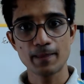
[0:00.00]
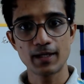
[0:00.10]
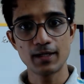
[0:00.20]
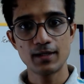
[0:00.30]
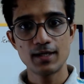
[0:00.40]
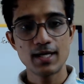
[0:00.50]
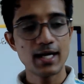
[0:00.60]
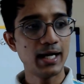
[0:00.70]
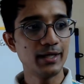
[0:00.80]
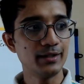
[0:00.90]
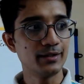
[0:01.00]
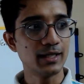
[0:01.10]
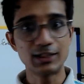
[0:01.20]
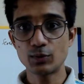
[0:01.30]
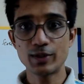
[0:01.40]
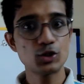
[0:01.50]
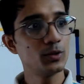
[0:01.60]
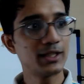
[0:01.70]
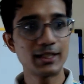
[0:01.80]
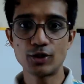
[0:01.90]
Okay, and otherwise
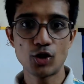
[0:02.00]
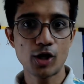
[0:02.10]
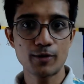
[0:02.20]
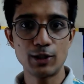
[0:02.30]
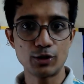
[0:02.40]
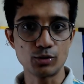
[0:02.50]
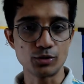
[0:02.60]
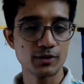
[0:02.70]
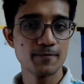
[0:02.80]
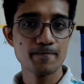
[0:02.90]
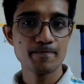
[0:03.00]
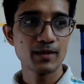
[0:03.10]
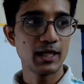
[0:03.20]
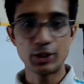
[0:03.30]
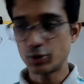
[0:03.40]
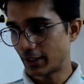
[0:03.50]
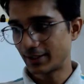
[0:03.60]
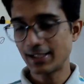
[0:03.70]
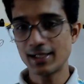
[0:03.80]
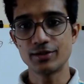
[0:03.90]
you will take the normal route and you can
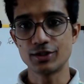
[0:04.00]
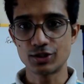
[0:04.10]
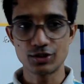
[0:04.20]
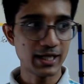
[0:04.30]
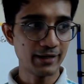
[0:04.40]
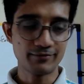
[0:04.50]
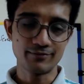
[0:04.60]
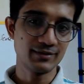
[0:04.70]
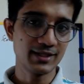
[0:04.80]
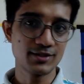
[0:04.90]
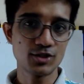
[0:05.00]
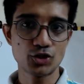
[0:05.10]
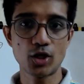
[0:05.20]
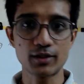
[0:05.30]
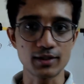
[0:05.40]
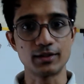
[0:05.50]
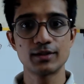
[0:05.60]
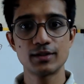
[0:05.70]
tell others there is a shortcut.